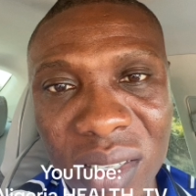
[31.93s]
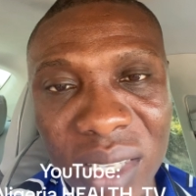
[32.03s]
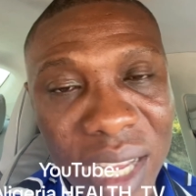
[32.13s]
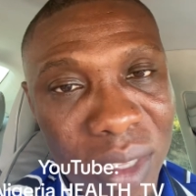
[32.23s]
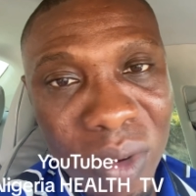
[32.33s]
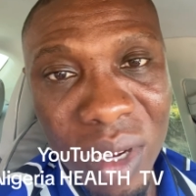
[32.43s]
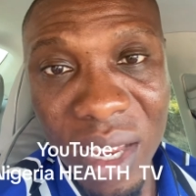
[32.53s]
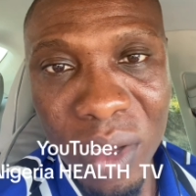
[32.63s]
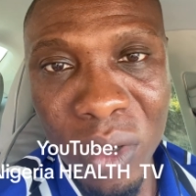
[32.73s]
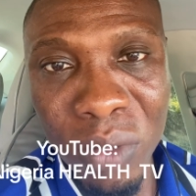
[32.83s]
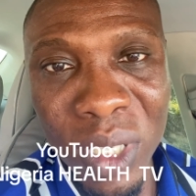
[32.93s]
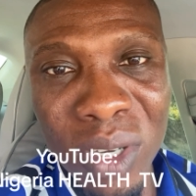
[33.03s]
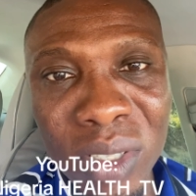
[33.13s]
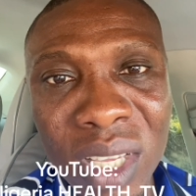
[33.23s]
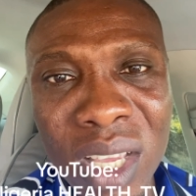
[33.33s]
They are not clear cut
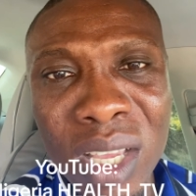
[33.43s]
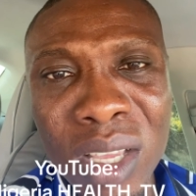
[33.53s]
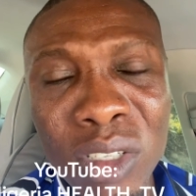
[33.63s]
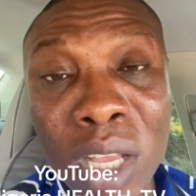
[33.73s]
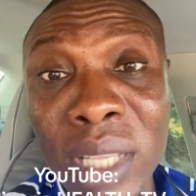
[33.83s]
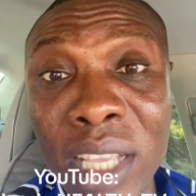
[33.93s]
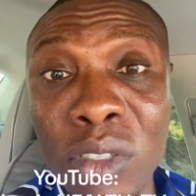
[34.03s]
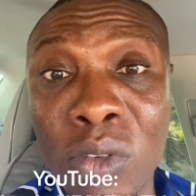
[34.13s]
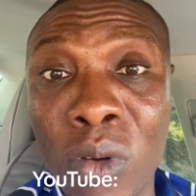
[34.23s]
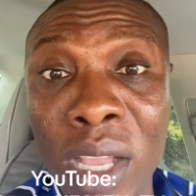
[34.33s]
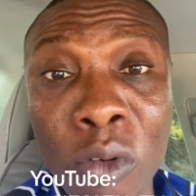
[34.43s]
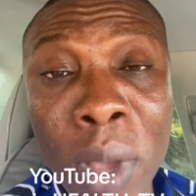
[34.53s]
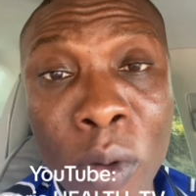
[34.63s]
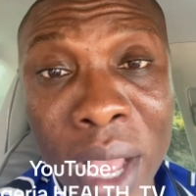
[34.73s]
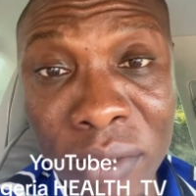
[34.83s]
because sometimes a woman
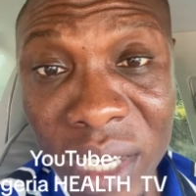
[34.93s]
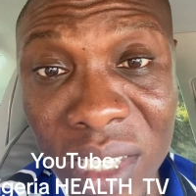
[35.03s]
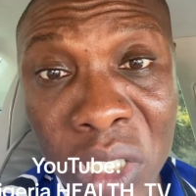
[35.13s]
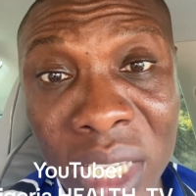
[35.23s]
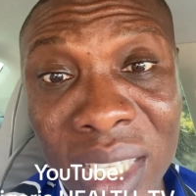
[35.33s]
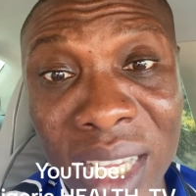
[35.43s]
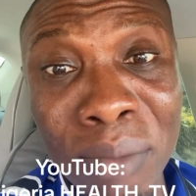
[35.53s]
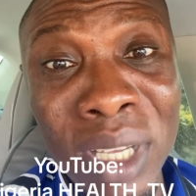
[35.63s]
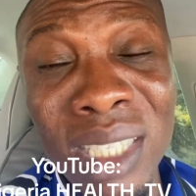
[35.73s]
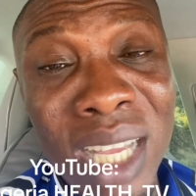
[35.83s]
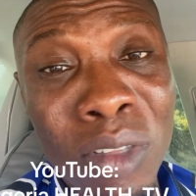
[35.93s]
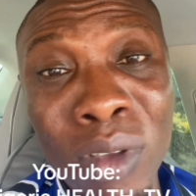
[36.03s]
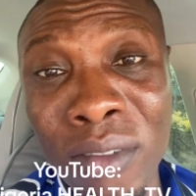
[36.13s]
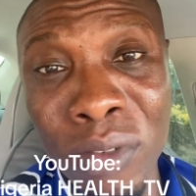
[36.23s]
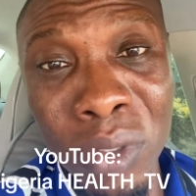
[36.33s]
will have gestational diabetes and not
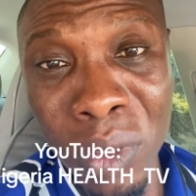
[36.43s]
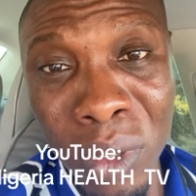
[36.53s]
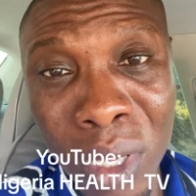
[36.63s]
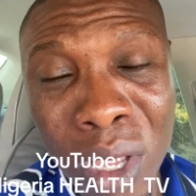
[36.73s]
even know.